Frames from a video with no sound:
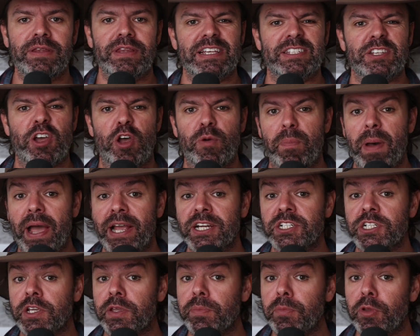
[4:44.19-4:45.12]
there's no
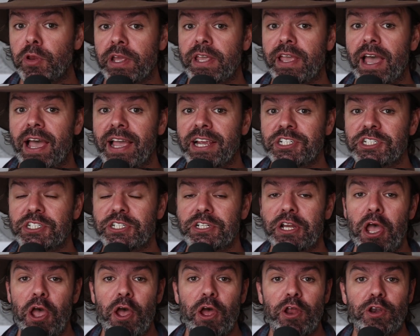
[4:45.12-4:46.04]
patient communication,
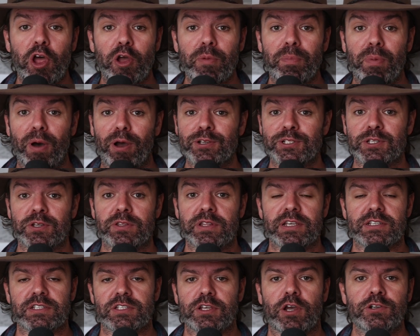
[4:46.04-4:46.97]
no posts on their
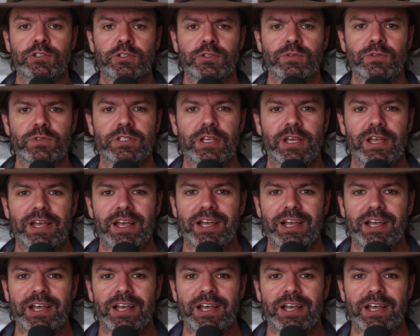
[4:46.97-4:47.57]
socials,